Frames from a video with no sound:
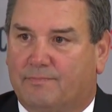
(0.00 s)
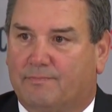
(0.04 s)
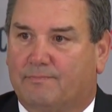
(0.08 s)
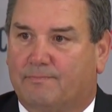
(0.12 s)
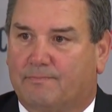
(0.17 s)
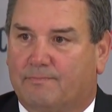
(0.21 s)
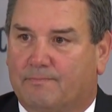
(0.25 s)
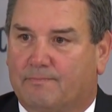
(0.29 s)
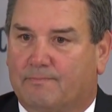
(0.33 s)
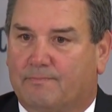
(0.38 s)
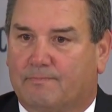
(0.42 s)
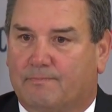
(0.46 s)

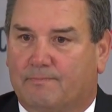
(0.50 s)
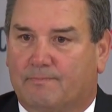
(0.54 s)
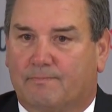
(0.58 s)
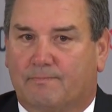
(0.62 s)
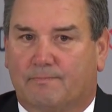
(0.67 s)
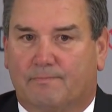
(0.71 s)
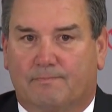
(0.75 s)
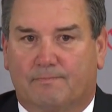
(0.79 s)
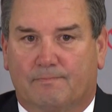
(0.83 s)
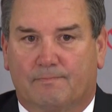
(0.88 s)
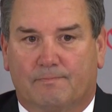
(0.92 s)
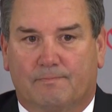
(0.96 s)

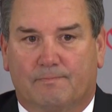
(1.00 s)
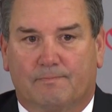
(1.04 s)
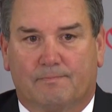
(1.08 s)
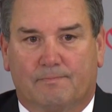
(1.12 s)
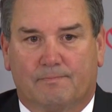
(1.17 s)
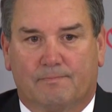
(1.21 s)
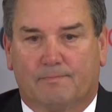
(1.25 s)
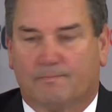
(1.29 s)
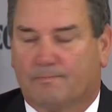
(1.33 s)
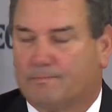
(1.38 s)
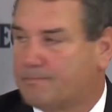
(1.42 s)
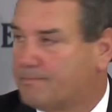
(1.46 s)

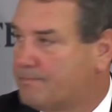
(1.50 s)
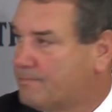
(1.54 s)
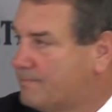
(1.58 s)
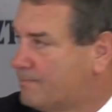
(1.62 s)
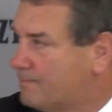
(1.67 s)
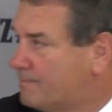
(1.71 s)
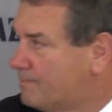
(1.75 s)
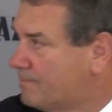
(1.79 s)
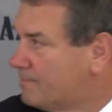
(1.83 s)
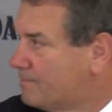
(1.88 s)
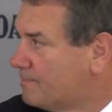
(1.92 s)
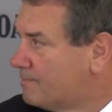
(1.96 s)

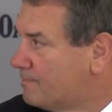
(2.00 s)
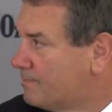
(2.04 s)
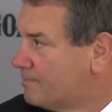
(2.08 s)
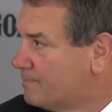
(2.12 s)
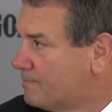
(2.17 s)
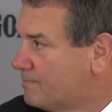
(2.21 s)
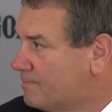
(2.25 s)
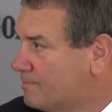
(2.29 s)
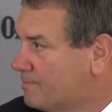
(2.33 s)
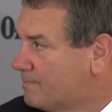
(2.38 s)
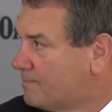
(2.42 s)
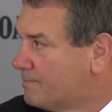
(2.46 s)

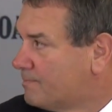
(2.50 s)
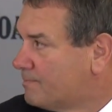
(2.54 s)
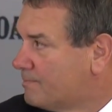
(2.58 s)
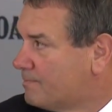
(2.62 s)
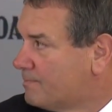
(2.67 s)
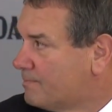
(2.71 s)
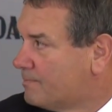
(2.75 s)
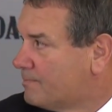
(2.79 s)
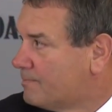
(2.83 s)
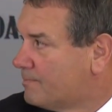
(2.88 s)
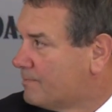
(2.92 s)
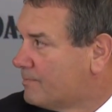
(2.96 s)

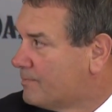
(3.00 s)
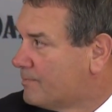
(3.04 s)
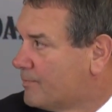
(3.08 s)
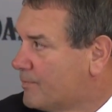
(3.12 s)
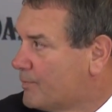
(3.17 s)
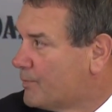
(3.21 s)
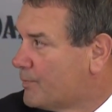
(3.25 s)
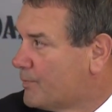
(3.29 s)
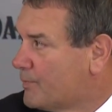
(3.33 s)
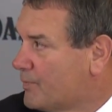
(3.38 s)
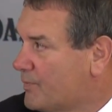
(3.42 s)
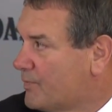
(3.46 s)

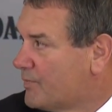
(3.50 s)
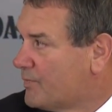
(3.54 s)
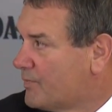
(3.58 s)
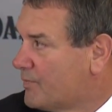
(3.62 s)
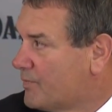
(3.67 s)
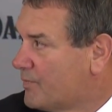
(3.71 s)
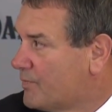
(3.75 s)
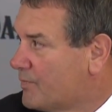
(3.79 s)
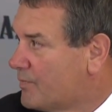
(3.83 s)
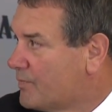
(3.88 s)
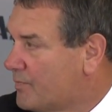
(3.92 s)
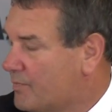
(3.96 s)

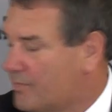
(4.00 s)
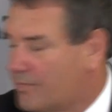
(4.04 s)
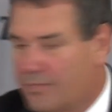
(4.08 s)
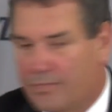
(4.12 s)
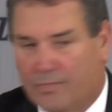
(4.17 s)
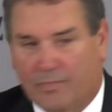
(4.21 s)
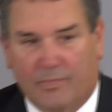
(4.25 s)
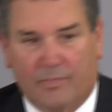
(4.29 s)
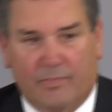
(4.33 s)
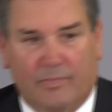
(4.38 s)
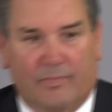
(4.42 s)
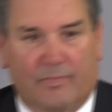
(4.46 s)

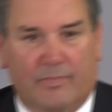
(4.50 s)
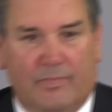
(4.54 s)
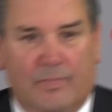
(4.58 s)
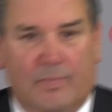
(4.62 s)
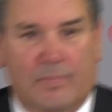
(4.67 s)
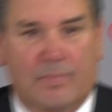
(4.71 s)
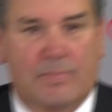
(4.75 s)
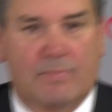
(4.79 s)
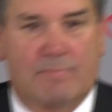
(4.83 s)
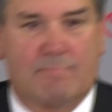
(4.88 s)
[no speech]